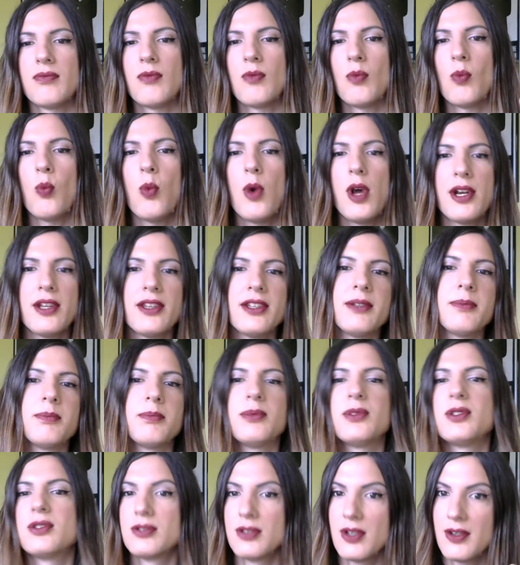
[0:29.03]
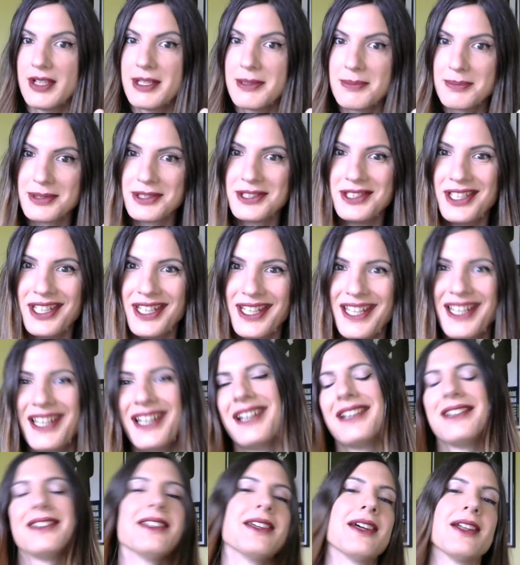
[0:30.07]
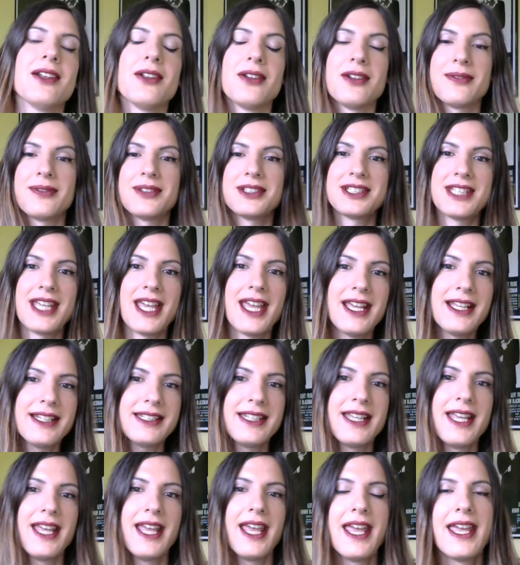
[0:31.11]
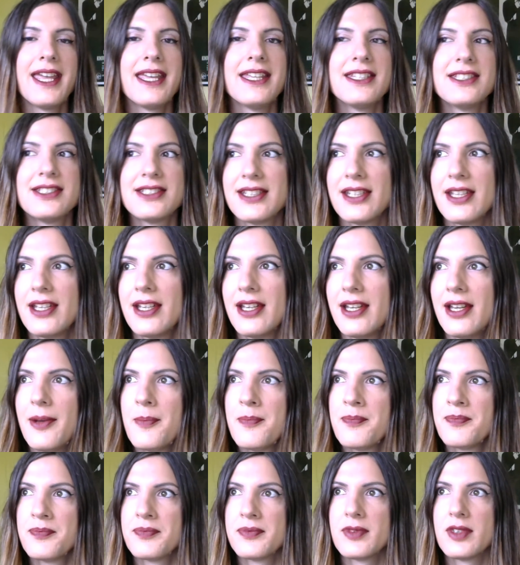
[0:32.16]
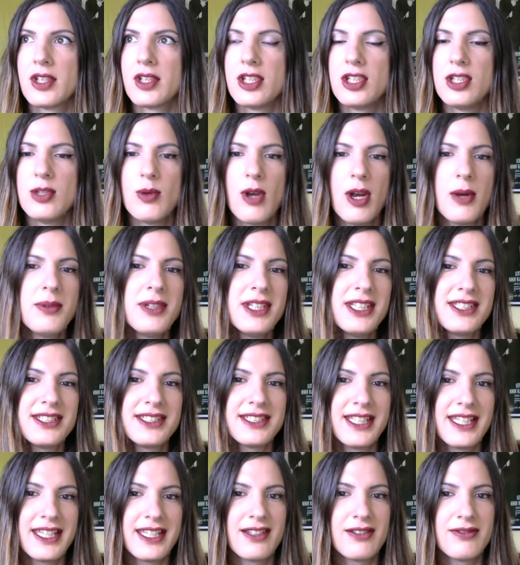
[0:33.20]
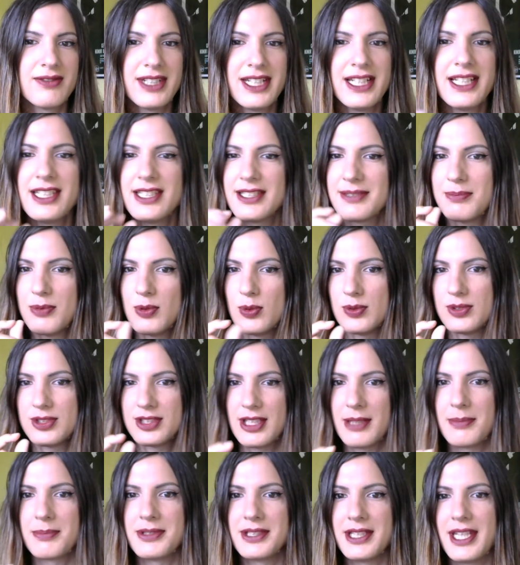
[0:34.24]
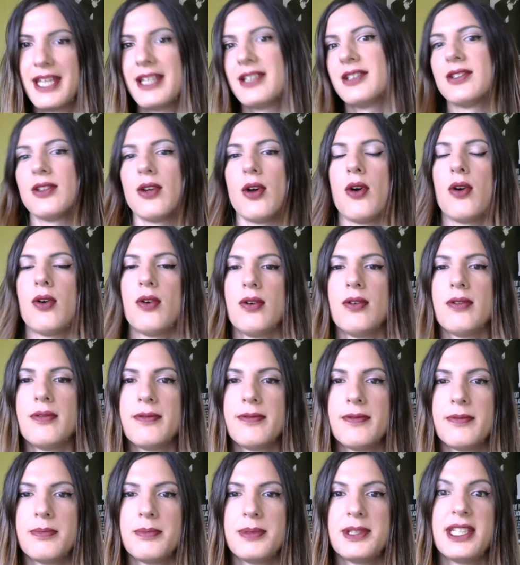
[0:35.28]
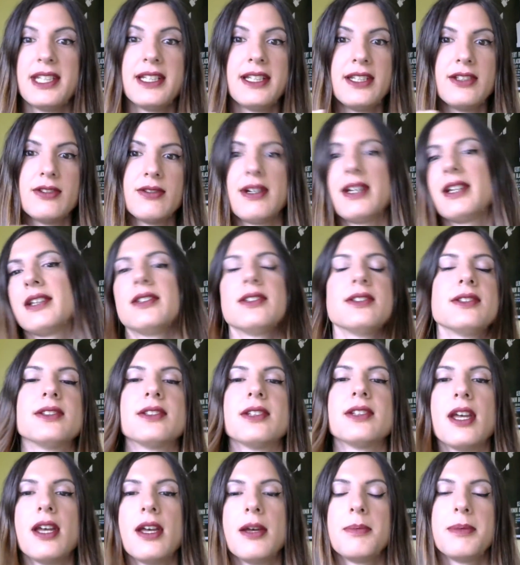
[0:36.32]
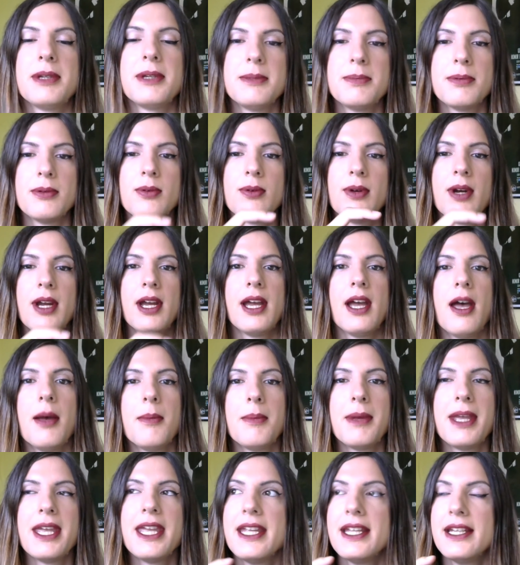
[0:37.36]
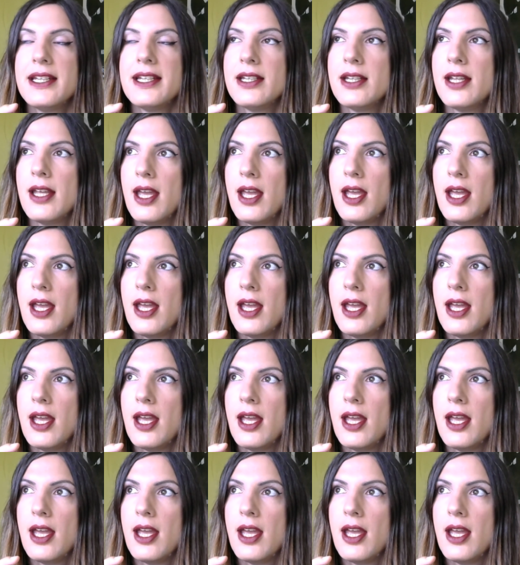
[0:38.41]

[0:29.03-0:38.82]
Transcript: One of the gripes that a lot of us had is that you only see a really small subset of particularly trans people in